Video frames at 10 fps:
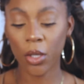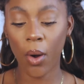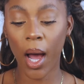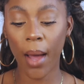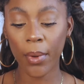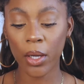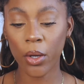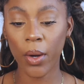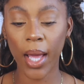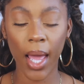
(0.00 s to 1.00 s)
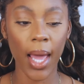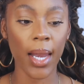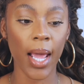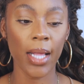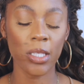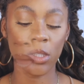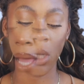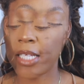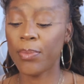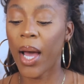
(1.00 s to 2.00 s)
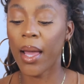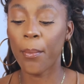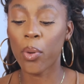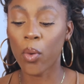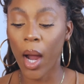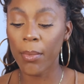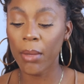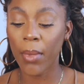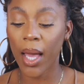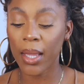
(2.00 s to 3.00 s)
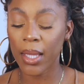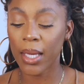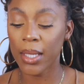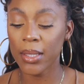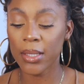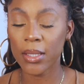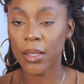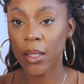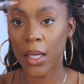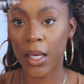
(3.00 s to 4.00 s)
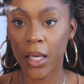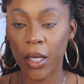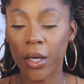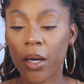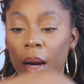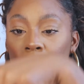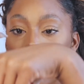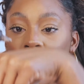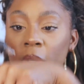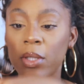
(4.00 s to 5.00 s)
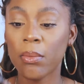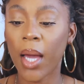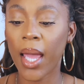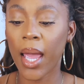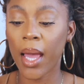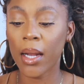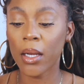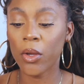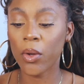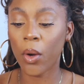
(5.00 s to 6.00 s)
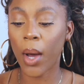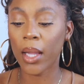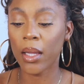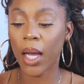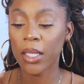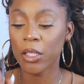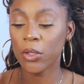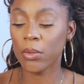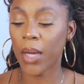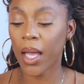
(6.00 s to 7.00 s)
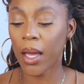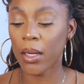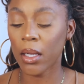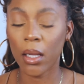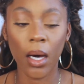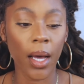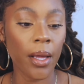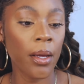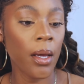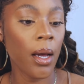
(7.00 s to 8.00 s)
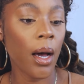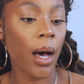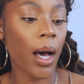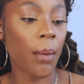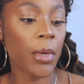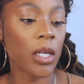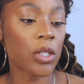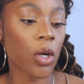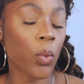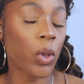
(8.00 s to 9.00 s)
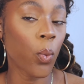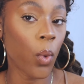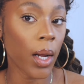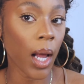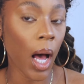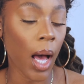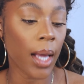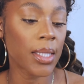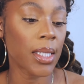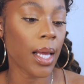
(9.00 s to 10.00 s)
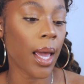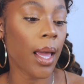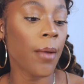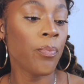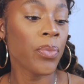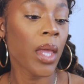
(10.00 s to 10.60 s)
So I'm gonna go ahead and start by priming my lids here. I'm gonna be using my hand. You know I like to use my hand a lot. I'm gonna start with one eye today